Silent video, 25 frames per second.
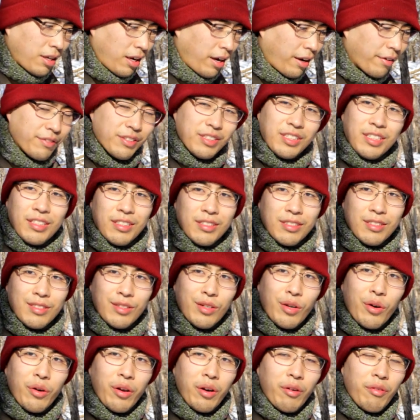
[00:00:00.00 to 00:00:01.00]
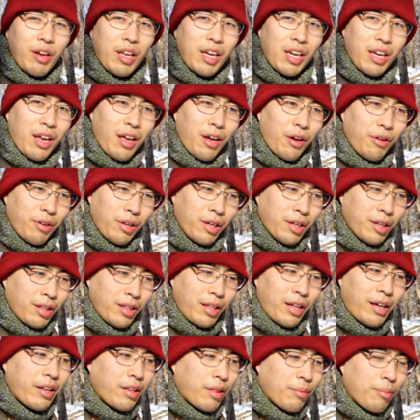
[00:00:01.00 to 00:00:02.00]
Obviously it's snowy right now and a
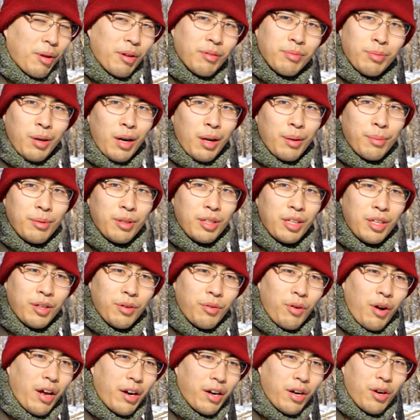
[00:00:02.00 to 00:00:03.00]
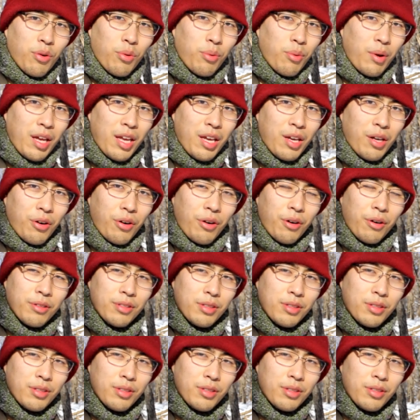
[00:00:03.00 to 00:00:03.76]
lot of them have probably rotted away or